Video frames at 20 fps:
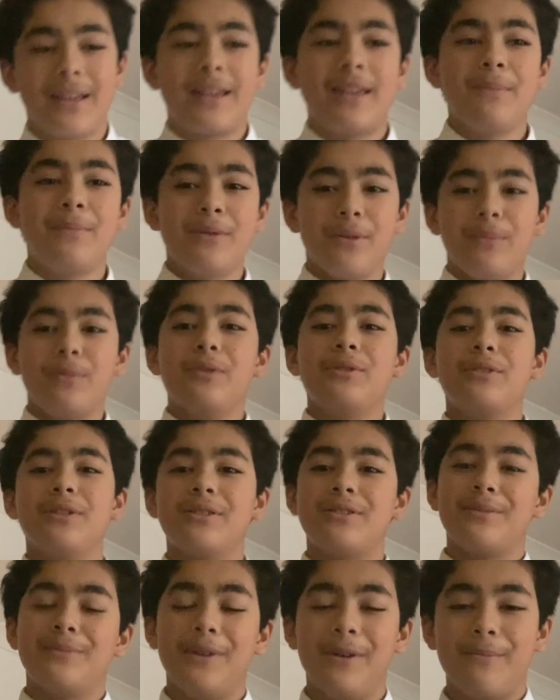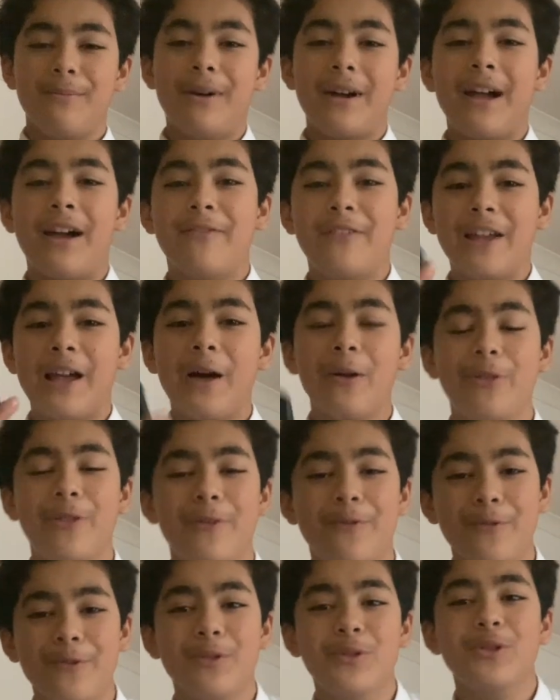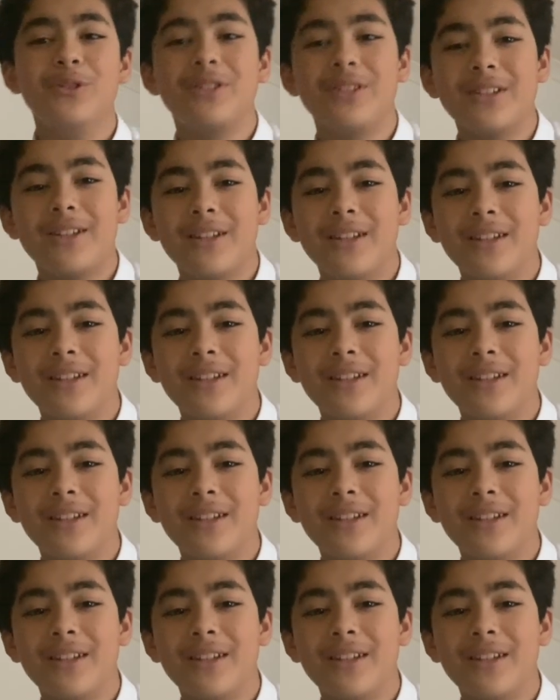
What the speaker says: like keep your immune system up by having healthy foods.